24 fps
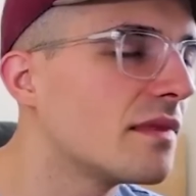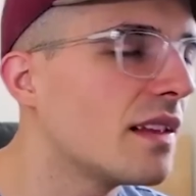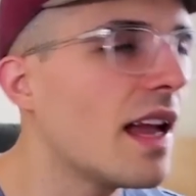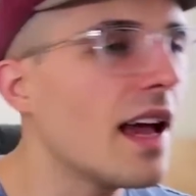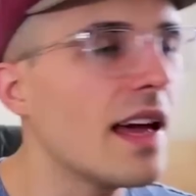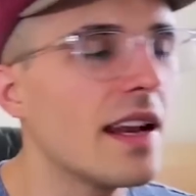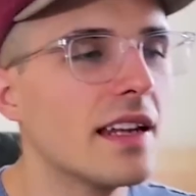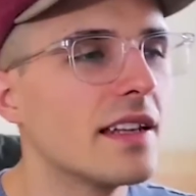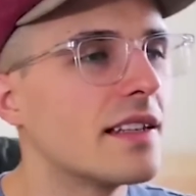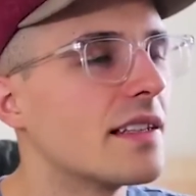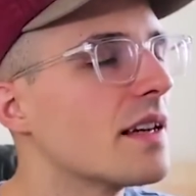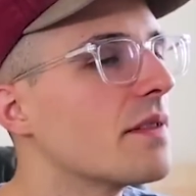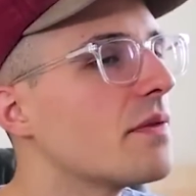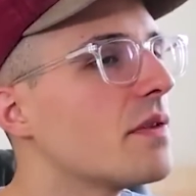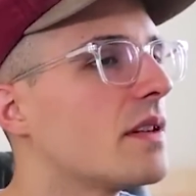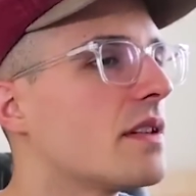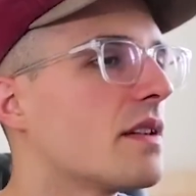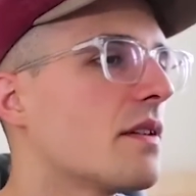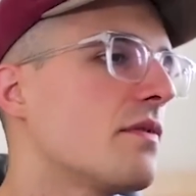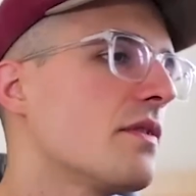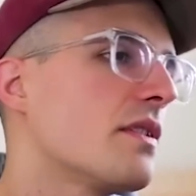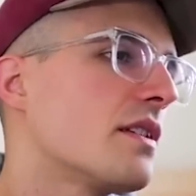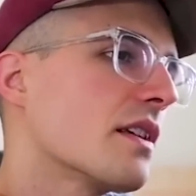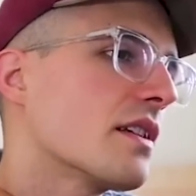Yeah, and it
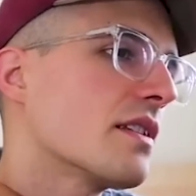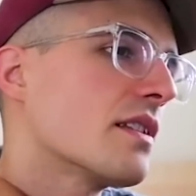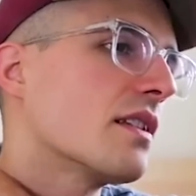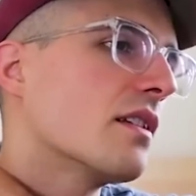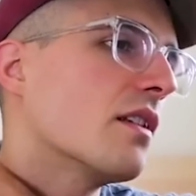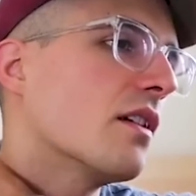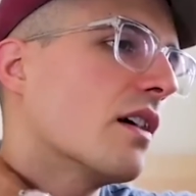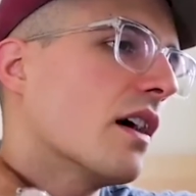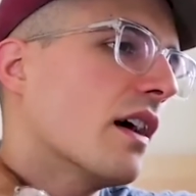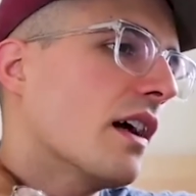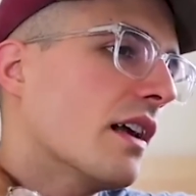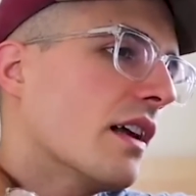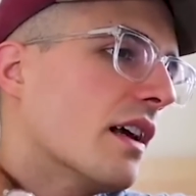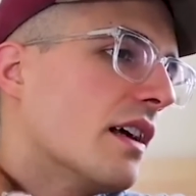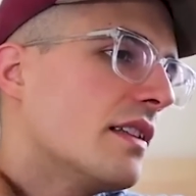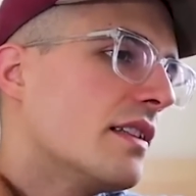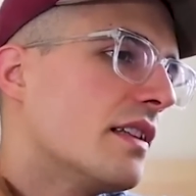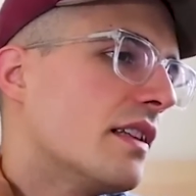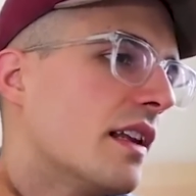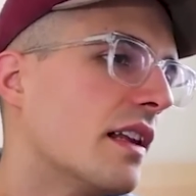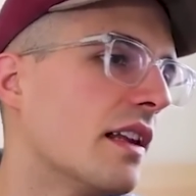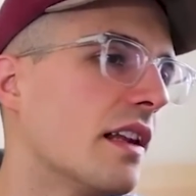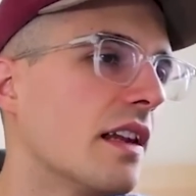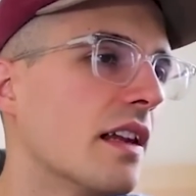definitely doesn't look like a
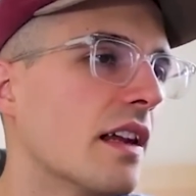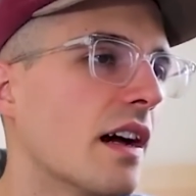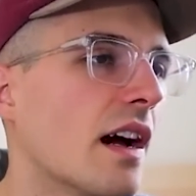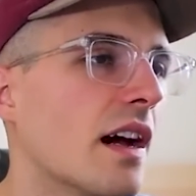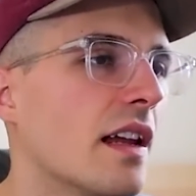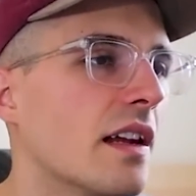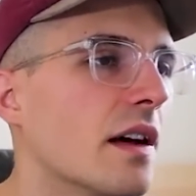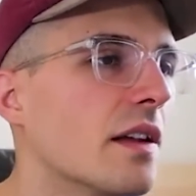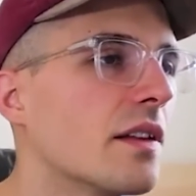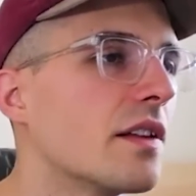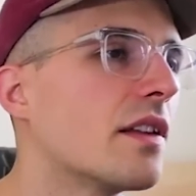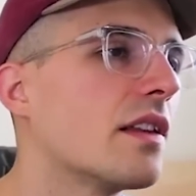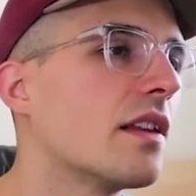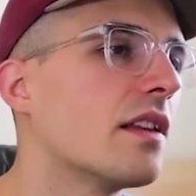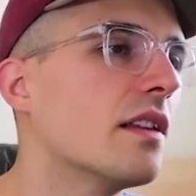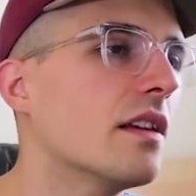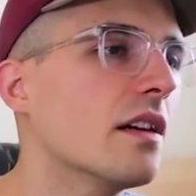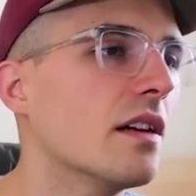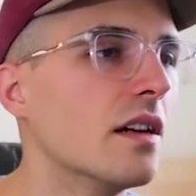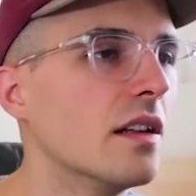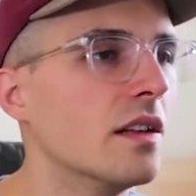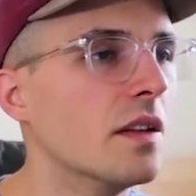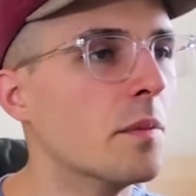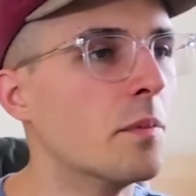1989, other than
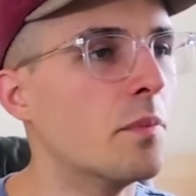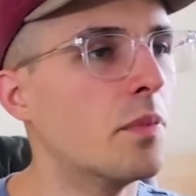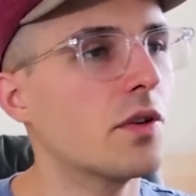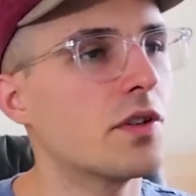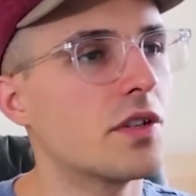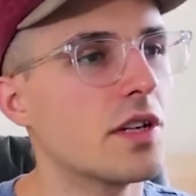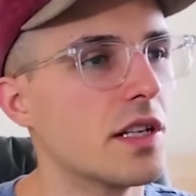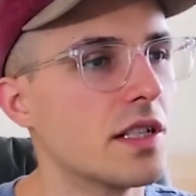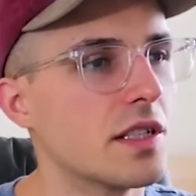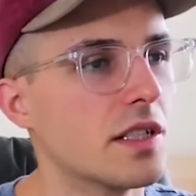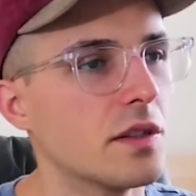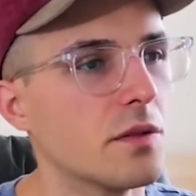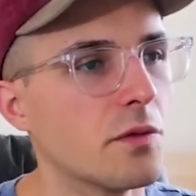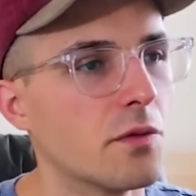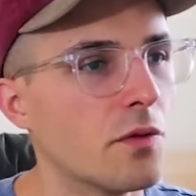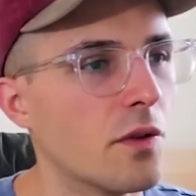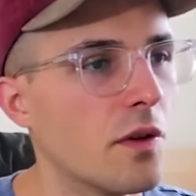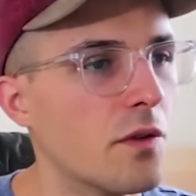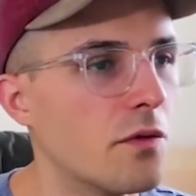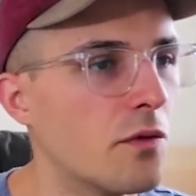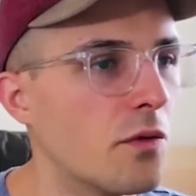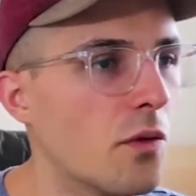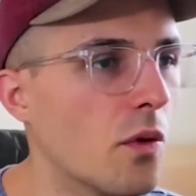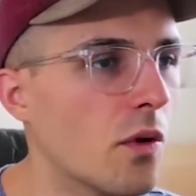the bushings and the
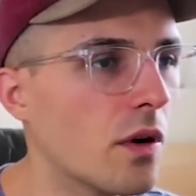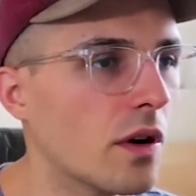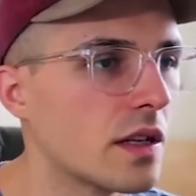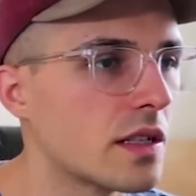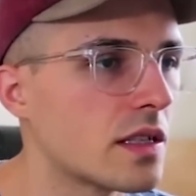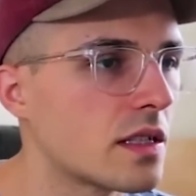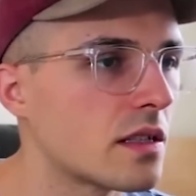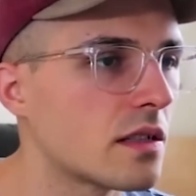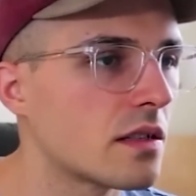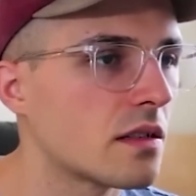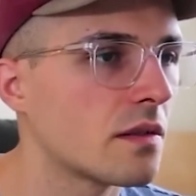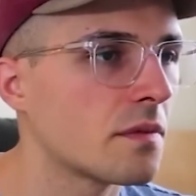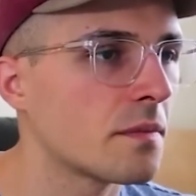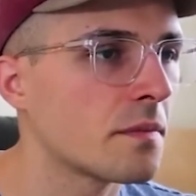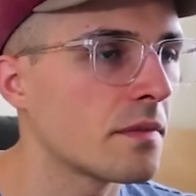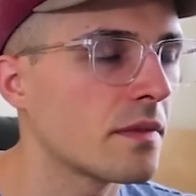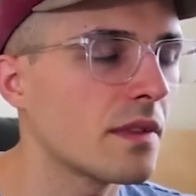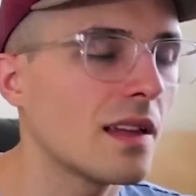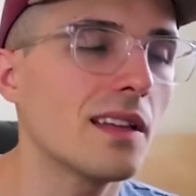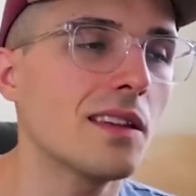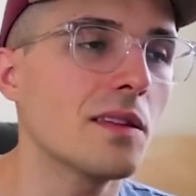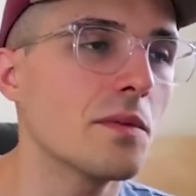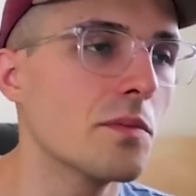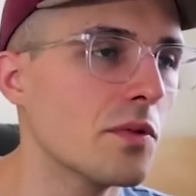front forks.
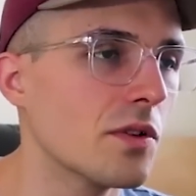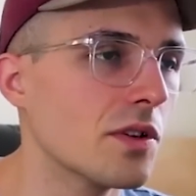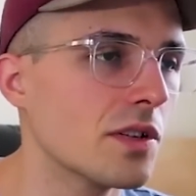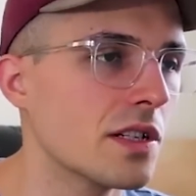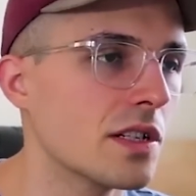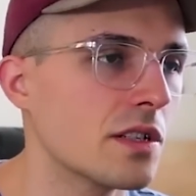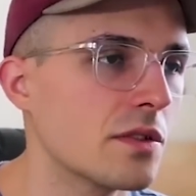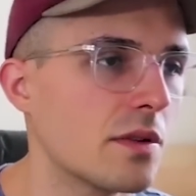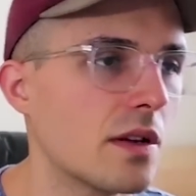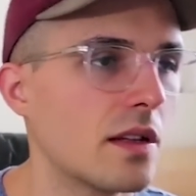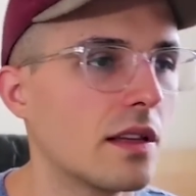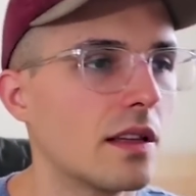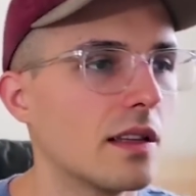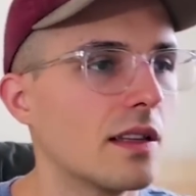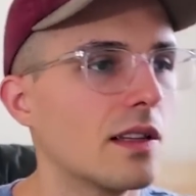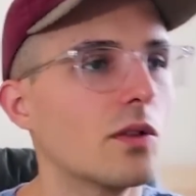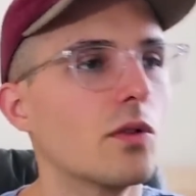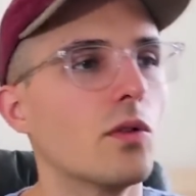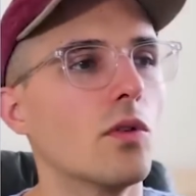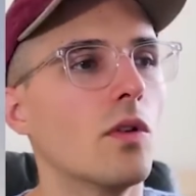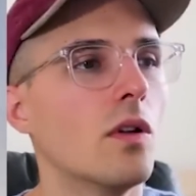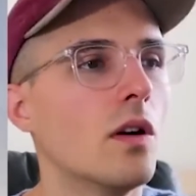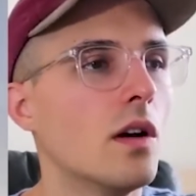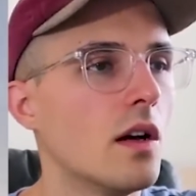Not the bushings, rather the
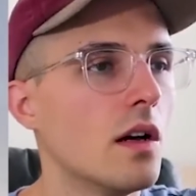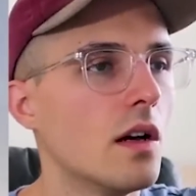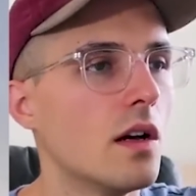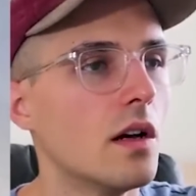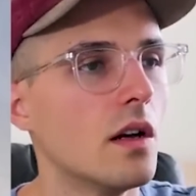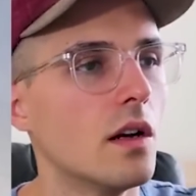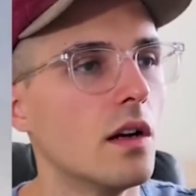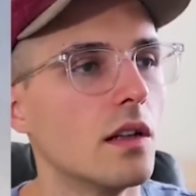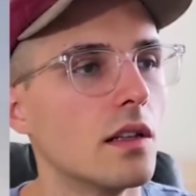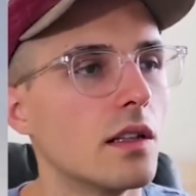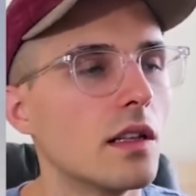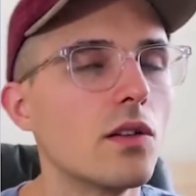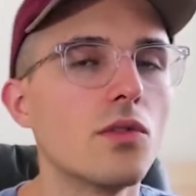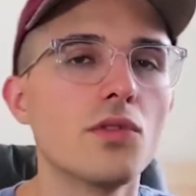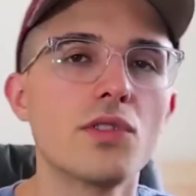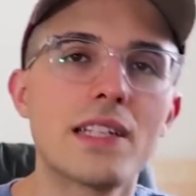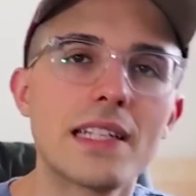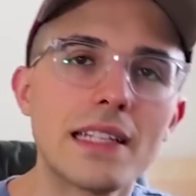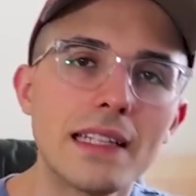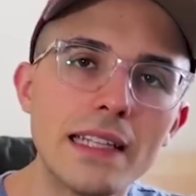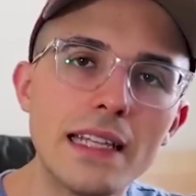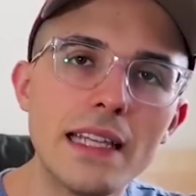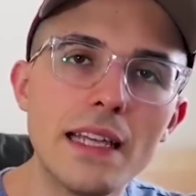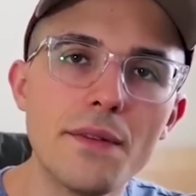little
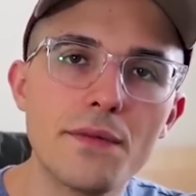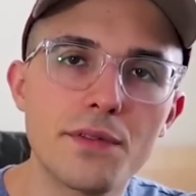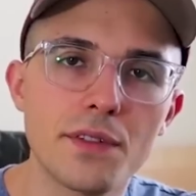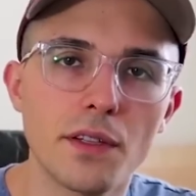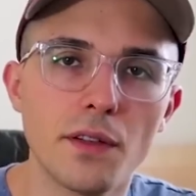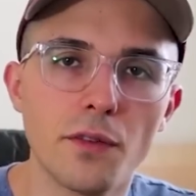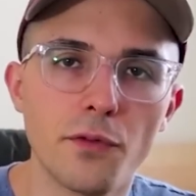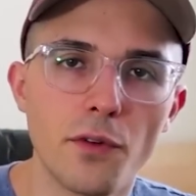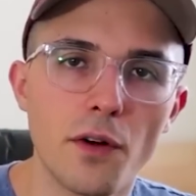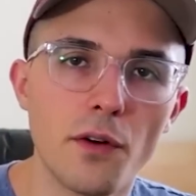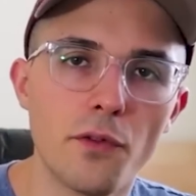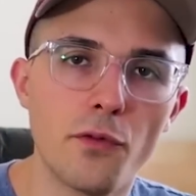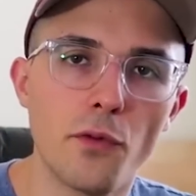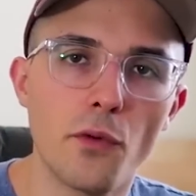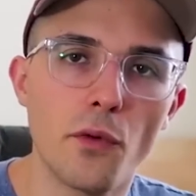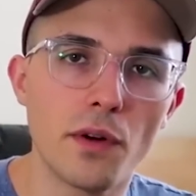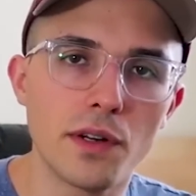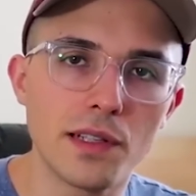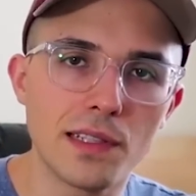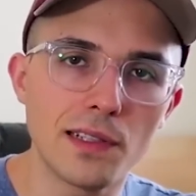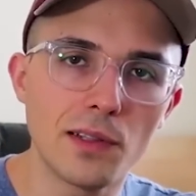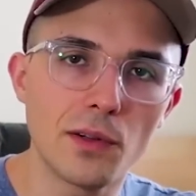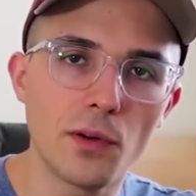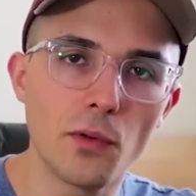sleeves on the front
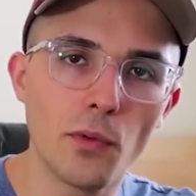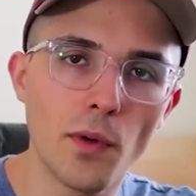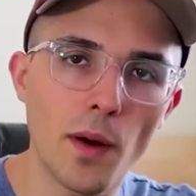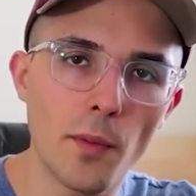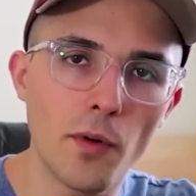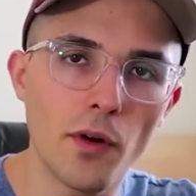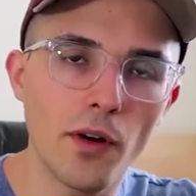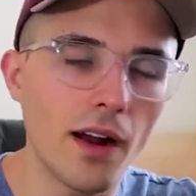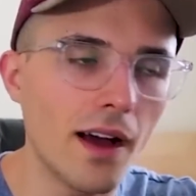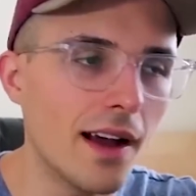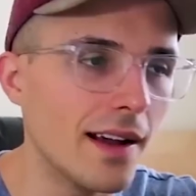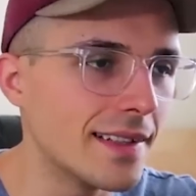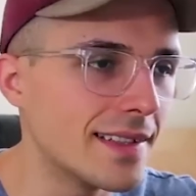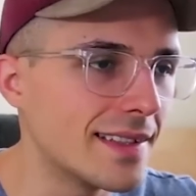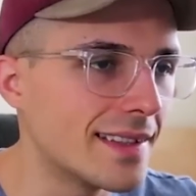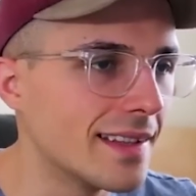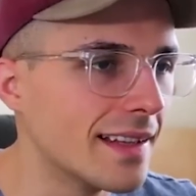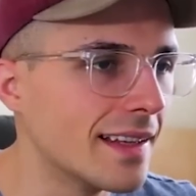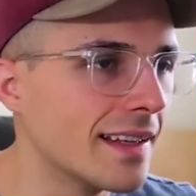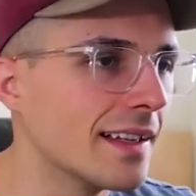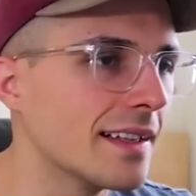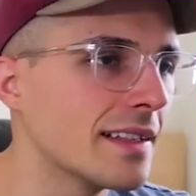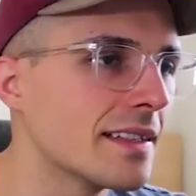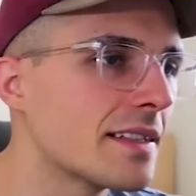forks, the little rubberized
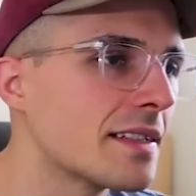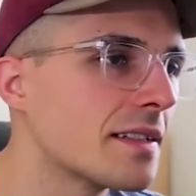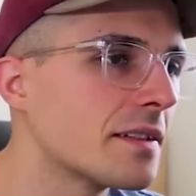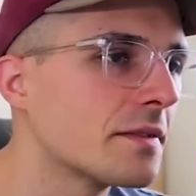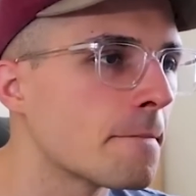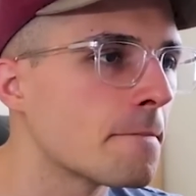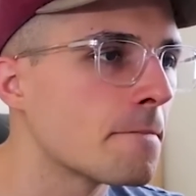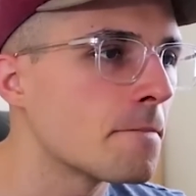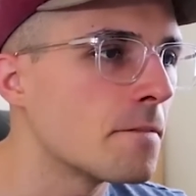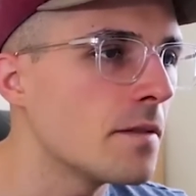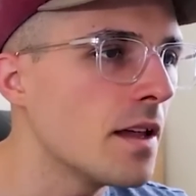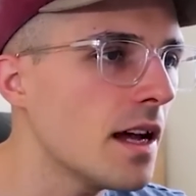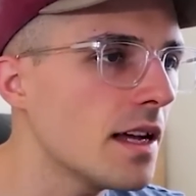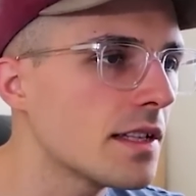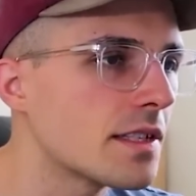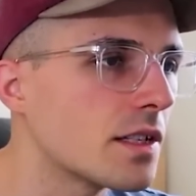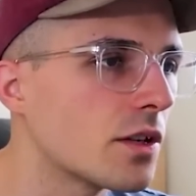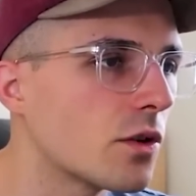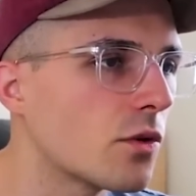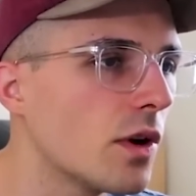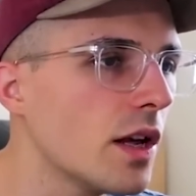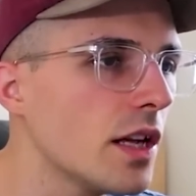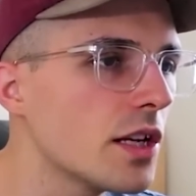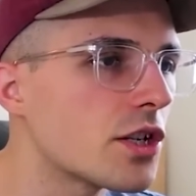things. Yeah, it's
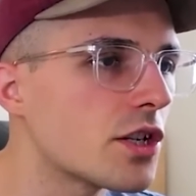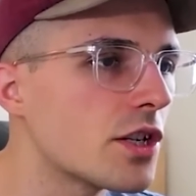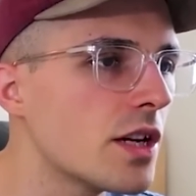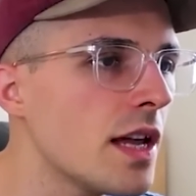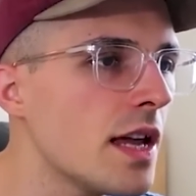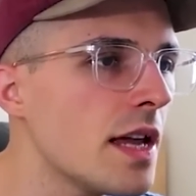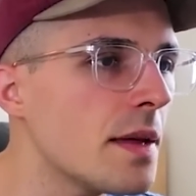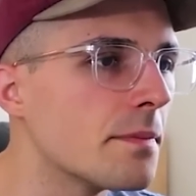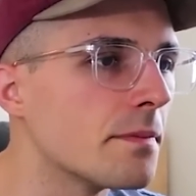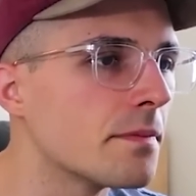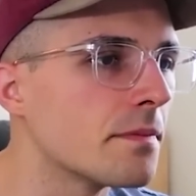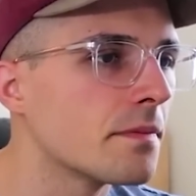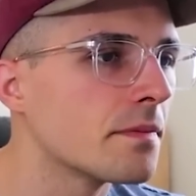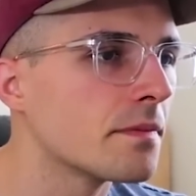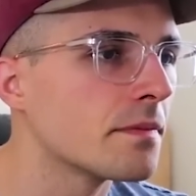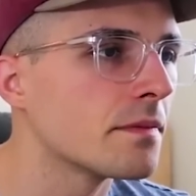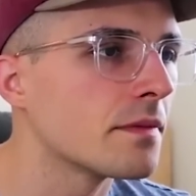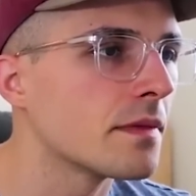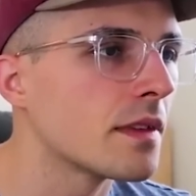in great shape.